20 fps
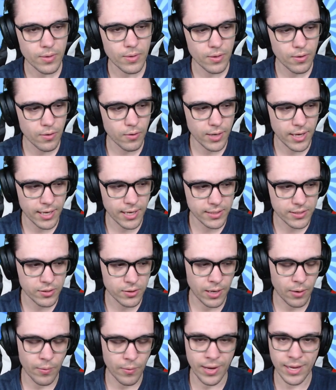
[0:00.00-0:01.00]
Okay, so
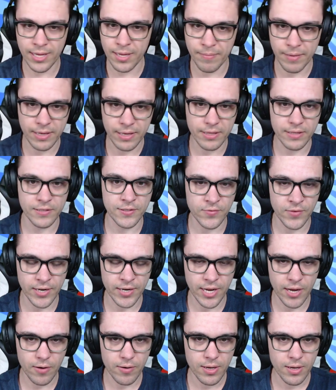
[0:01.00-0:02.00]
that way I can make this
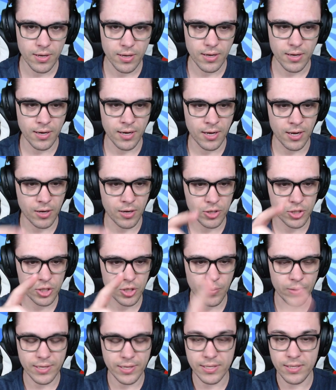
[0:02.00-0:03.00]
video. I'll show
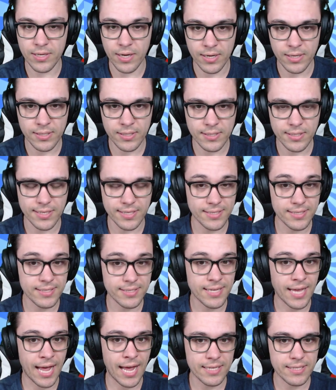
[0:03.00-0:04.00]
what he does, his
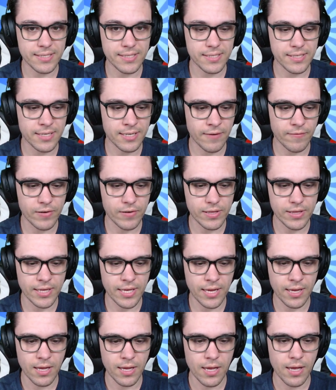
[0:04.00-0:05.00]
stats and
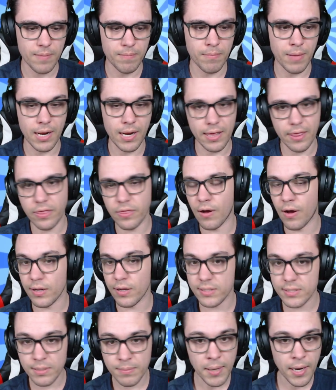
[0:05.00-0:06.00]
everything, my
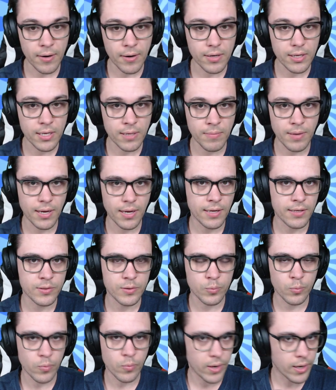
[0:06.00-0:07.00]
thoughts about him as
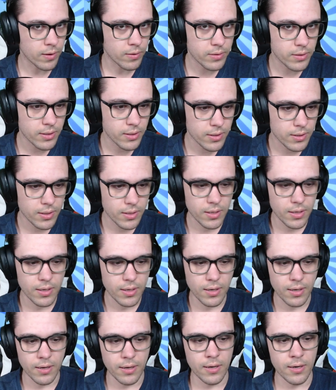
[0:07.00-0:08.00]
well,
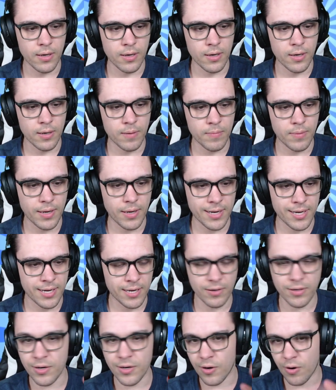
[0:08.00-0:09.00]

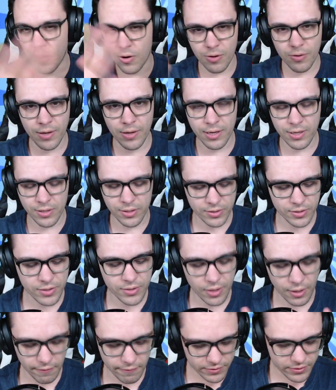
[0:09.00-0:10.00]
and all that good
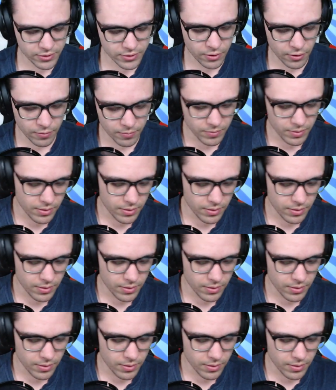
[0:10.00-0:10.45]
stuff. So